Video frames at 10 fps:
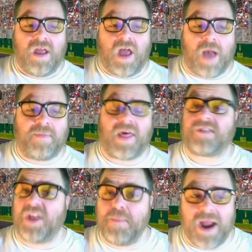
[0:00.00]
But that's
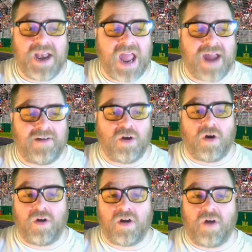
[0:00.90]
the main area
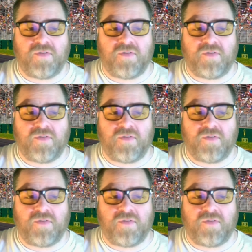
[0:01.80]
of